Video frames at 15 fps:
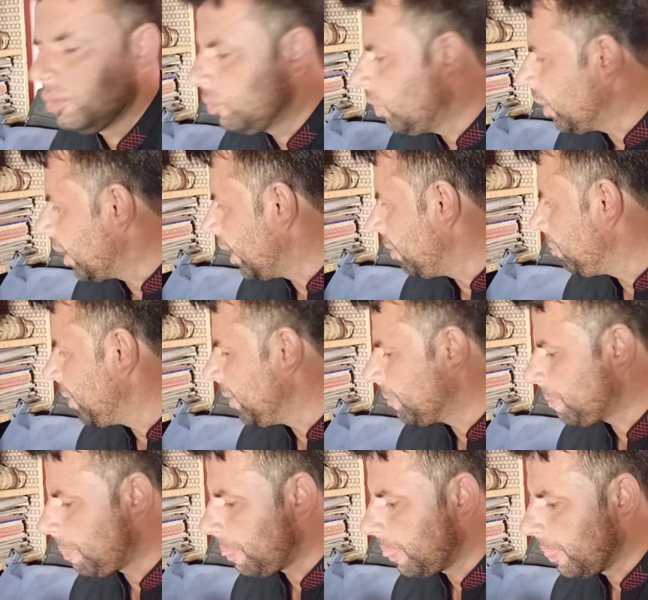We can
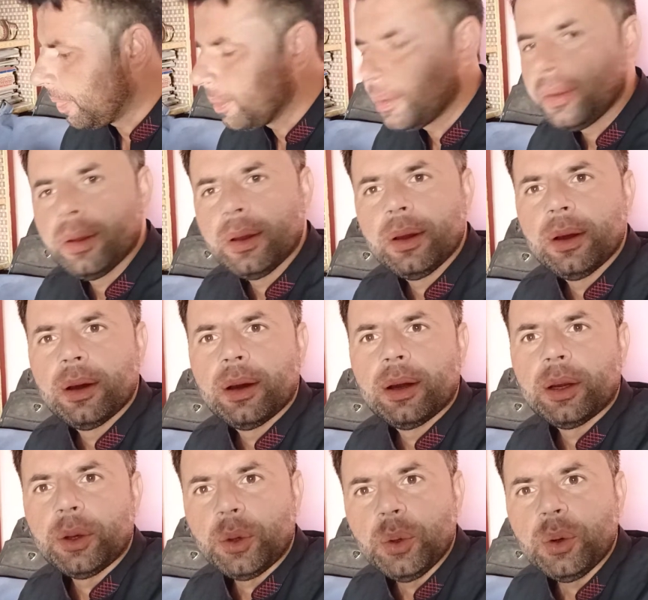
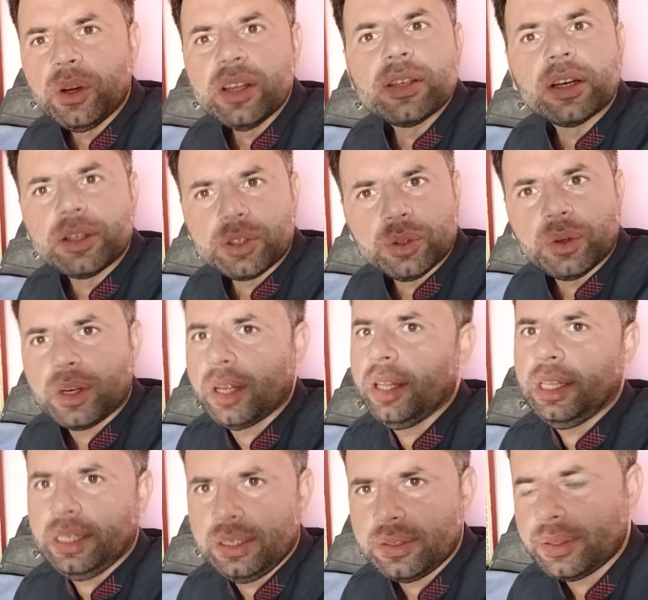do research over
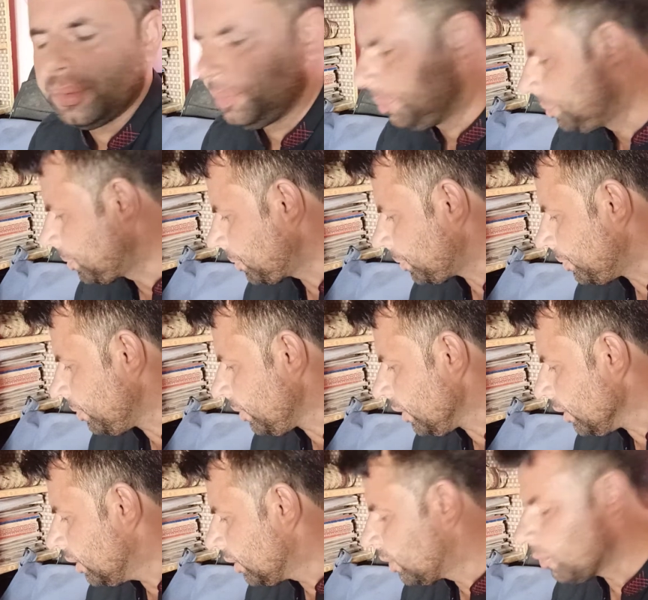all these.
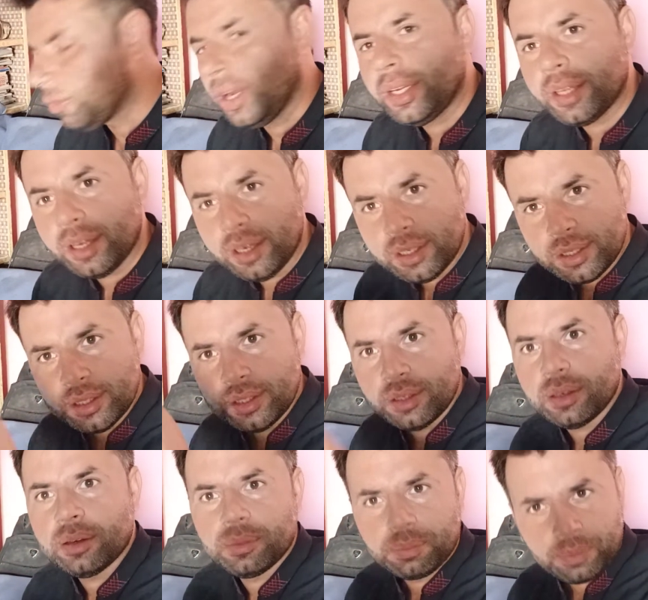What are the
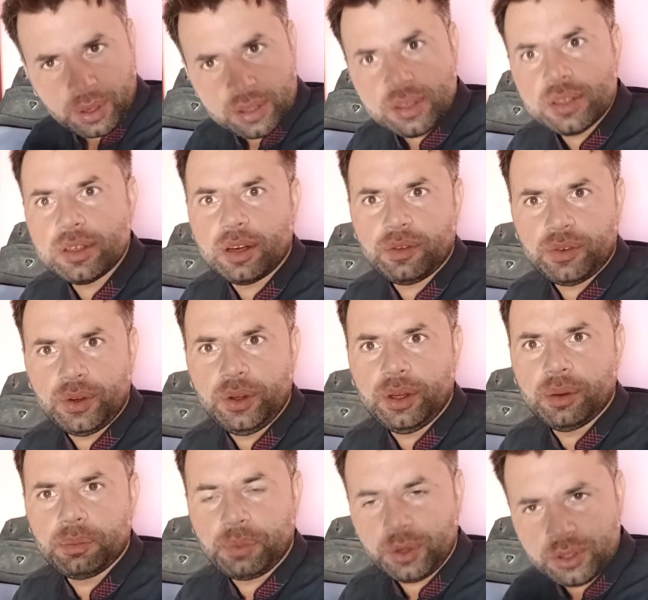procedure of
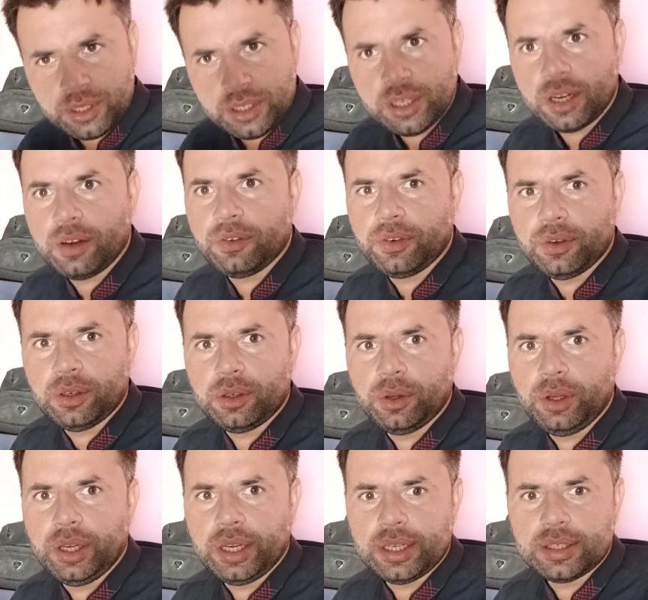
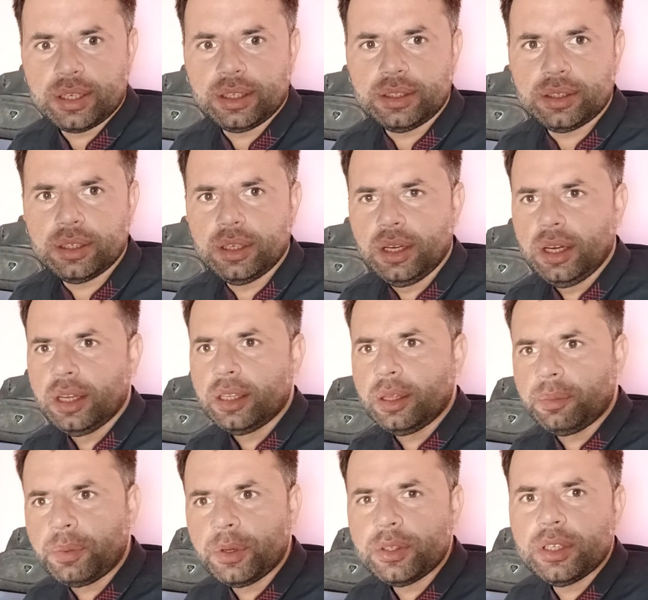doing research?
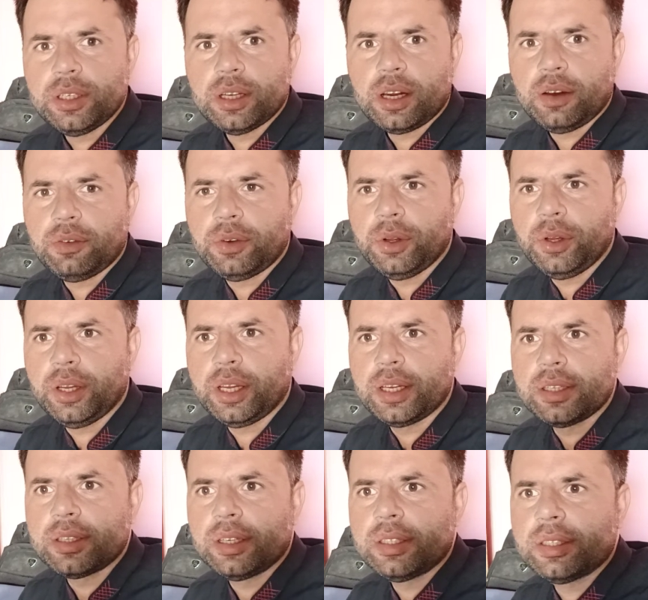The procedure of doing
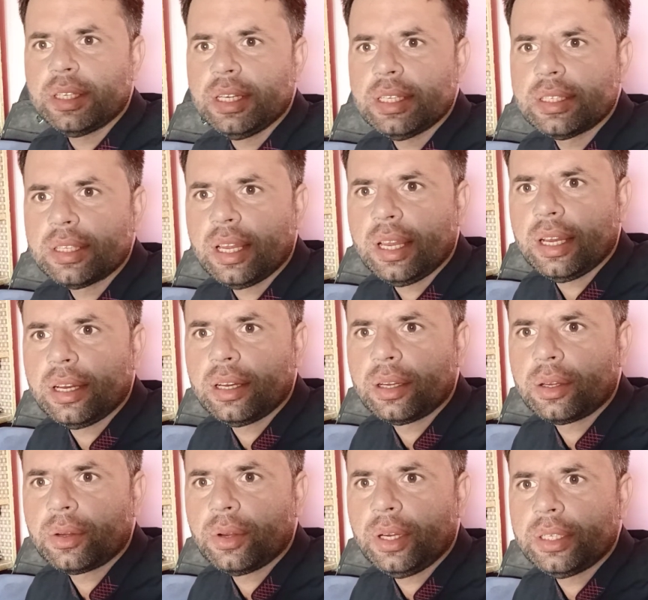research is
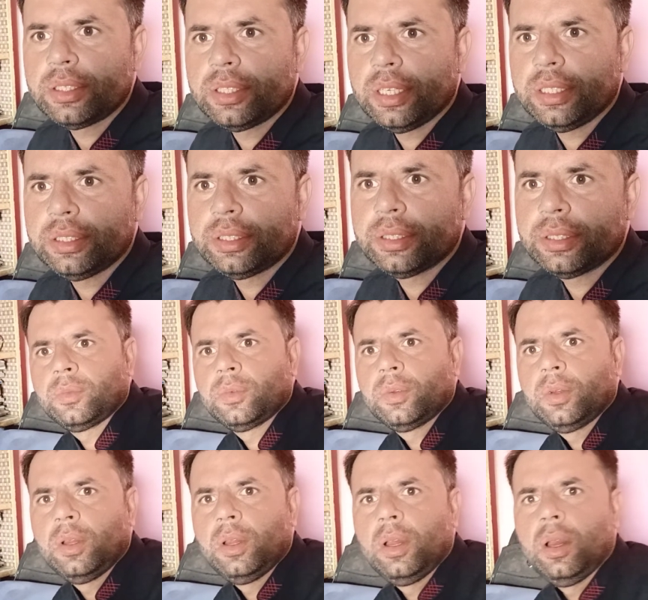quite changed.
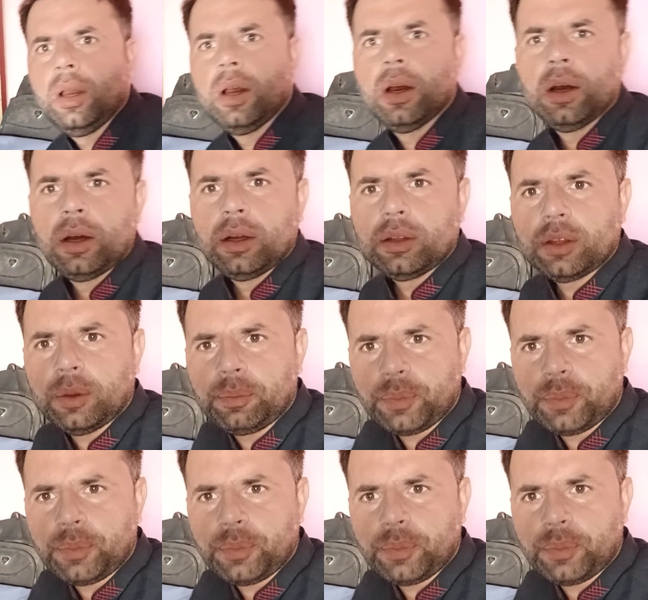The